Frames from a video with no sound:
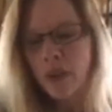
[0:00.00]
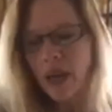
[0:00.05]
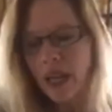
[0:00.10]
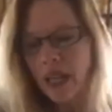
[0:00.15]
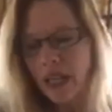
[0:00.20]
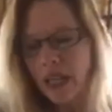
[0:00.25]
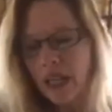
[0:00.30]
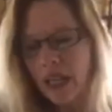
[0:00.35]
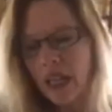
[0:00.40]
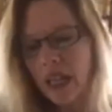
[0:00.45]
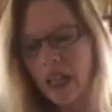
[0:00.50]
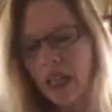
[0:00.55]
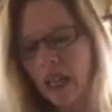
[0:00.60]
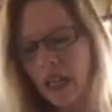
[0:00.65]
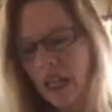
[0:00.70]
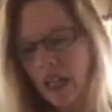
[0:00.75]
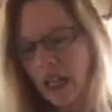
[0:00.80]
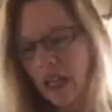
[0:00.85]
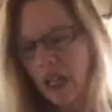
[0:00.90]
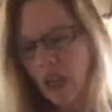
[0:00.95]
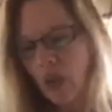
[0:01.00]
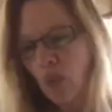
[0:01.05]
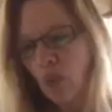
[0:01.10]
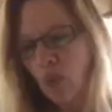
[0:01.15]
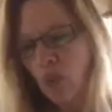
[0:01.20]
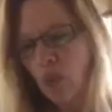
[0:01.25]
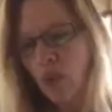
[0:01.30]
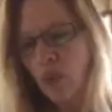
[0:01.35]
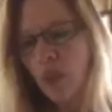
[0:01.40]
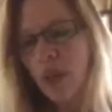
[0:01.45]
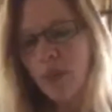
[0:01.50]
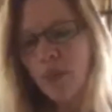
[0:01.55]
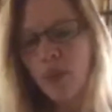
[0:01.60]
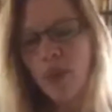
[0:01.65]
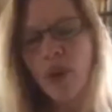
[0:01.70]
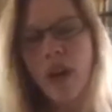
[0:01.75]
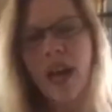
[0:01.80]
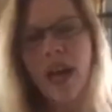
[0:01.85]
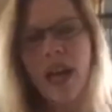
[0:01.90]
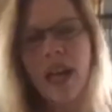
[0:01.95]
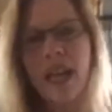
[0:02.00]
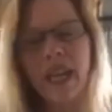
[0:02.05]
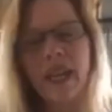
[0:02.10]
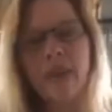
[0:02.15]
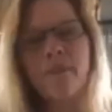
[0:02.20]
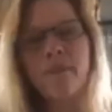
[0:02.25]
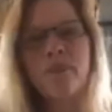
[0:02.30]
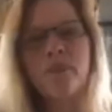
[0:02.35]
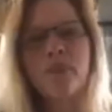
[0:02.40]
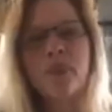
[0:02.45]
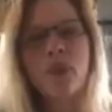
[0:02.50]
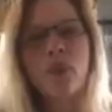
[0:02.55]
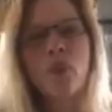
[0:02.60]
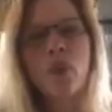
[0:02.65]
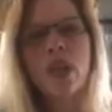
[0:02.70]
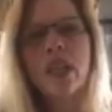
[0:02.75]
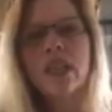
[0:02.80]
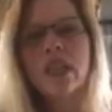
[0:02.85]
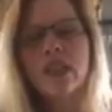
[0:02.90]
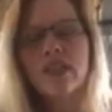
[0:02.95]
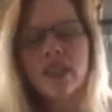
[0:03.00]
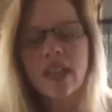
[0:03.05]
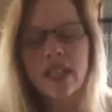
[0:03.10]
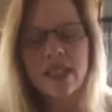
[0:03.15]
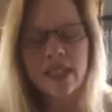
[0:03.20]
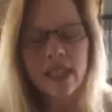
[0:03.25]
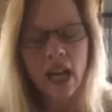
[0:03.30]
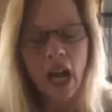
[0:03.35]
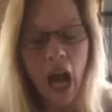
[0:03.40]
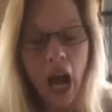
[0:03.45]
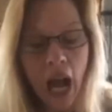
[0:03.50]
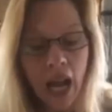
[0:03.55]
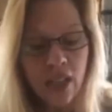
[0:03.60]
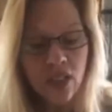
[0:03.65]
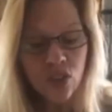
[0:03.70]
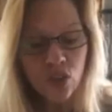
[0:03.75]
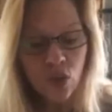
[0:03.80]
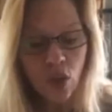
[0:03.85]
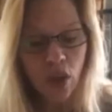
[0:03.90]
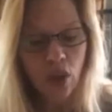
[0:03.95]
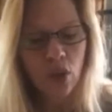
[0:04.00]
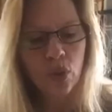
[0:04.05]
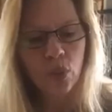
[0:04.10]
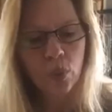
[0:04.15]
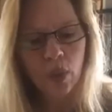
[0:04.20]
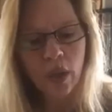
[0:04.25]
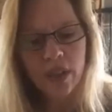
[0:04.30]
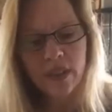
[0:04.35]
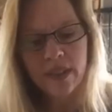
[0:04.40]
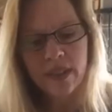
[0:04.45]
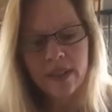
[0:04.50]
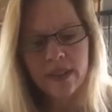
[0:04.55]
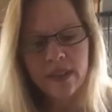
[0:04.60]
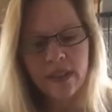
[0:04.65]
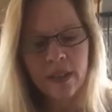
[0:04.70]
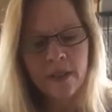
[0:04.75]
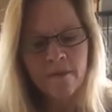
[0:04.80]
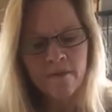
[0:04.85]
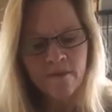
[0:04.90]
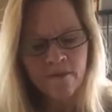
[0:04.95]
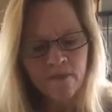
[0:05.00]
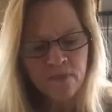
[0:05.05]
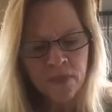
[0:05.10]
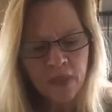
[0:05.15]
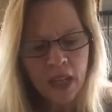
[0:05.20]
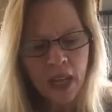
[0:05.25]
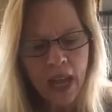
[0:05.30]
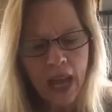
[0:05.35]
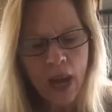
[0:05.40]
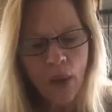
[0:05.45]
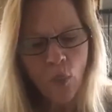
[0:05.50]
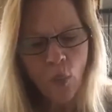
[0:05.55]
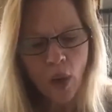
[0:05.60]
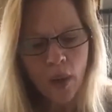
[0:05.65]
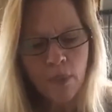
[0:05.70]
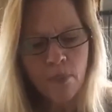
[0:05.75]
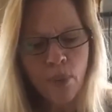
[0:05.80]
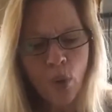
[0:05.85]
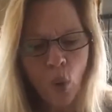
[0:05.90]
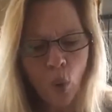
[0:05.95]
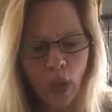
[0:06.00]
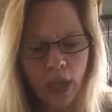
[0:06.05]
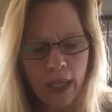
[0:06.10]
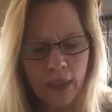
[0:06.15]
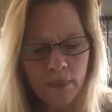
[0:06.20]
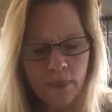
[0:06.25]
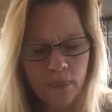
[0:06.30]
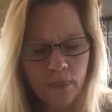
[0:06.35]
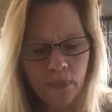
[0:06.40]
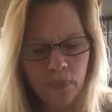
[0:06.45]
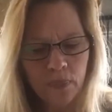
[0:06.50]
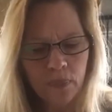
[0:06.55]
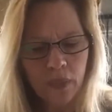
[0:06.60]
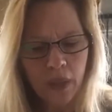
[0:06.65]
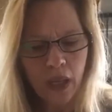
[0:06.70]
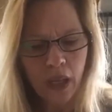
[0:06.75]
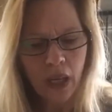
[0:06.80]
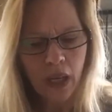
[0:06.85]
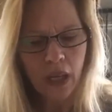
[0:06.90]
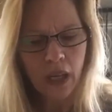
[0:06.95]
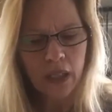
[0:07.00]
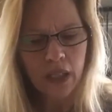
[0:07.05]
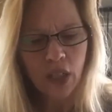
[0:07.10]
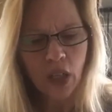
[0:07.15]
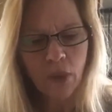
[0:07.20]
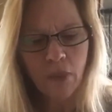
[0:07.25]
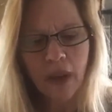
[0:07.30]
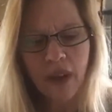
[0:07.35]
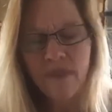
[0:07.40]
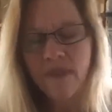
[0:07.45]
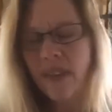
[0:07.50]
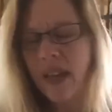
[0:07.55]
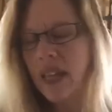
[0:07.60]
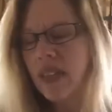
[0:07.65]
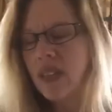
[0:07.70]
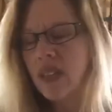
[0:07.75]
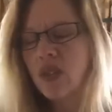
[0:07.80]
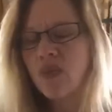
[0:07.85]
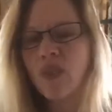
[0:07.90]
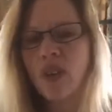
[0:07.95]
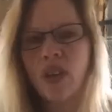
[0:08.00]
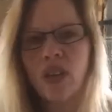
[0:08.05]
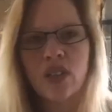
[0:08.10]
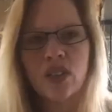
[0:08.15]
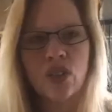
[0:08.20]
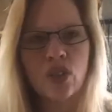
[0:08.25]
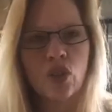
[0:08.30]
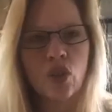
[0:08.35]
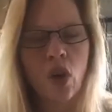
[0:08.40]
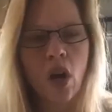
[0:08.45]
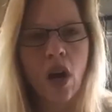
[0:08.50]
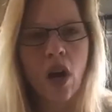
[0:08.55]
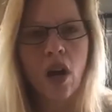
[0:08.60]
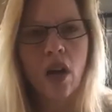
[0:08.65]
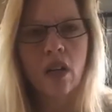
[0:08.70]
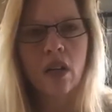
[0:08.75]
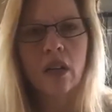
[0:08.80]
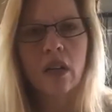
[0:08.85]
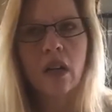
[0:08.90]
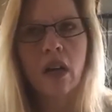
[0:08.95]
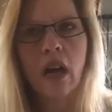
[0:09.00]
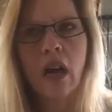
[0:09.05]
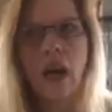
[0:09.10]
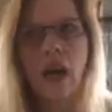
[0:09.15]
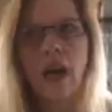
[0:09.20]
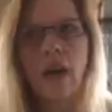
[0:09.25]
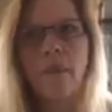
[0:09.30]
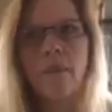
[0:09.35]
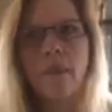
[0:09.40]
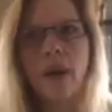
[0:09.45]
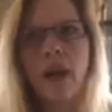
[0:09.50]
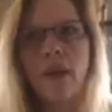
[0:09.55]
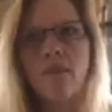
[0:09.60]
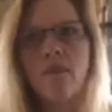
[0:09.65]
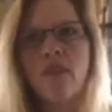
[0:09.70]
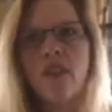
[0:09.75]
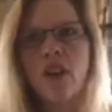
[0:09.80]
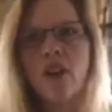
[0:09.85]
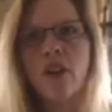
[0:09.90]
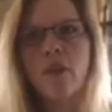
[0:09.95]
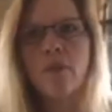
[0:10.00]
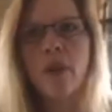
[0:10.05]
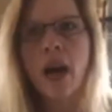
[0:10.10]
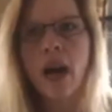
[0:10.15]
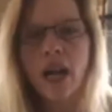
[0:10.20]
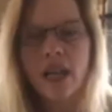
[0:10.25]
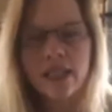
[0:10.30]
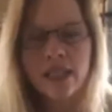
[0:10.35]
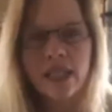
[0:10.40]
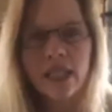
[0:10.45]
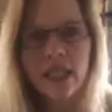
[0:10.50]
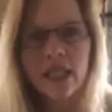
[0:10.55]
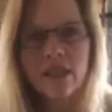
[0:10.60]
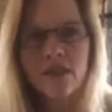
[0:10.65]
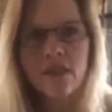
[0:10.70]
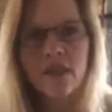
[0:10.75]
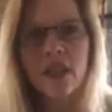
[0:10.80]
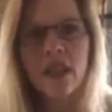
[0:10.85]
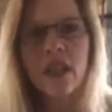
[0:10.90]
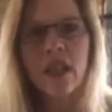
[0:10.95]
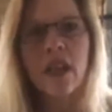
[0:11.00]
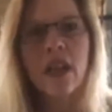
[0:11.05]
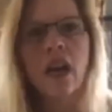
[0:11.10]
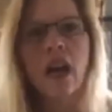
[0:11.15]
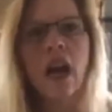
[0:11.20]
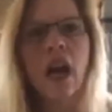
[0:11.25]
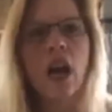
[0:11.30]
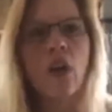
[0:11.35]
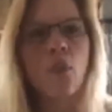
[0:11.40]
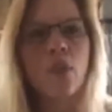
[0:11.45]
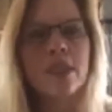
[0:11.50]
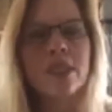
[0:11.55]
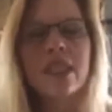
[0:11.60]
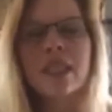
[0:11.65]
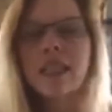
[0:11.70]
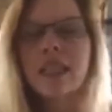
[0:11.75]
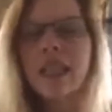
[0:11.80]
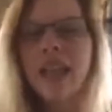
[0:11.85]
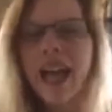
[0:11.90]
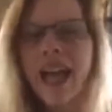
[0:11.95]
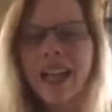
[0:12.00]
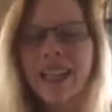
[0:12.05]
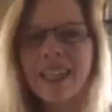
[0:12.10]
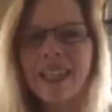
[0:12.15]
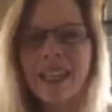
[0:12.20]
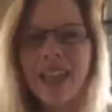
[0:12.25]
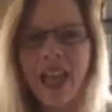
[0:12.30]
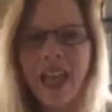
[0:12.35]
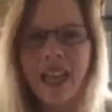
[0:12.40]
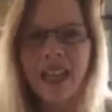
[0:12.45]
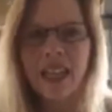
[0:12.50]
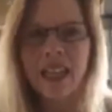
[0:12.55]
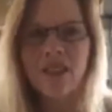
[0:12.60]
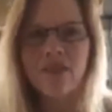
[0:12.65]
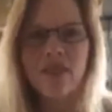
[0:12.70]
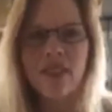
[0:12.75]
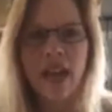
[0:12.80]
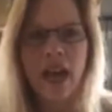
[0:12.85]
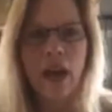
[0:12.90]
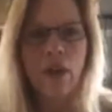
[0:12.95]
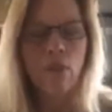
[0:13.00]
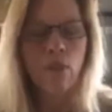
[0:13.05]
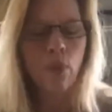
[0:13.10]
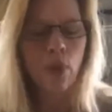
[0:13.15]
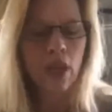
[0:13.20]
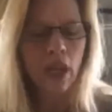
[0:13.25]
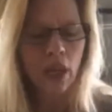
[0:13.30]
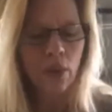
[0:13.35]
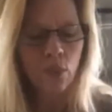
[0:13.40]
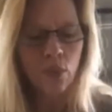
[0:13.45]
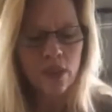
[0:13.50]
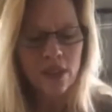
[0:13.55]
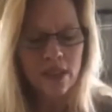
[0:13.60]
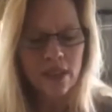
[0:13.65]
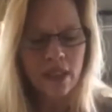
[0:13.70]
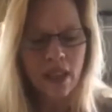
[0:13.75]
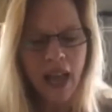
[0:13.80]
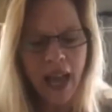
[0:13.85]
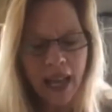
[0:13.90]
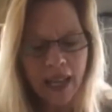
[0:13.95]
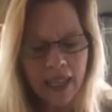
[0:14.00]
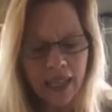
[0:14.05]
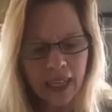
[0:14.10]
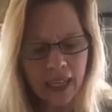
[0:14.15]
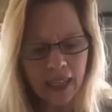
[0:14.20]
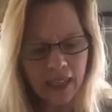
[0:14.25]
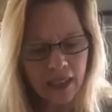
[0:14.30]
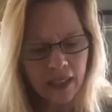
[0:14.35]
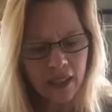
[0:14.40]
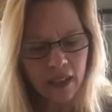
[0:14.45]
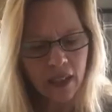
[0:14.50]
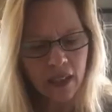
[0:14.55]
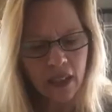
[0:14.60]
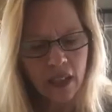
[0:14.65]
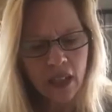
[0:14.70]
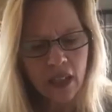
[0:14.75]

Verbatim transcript: But when we pray, one of the things that I struggled with is at one point, you know, my faith is very strong. I'm very positive. I wasn't lacking any of that. What I was lacking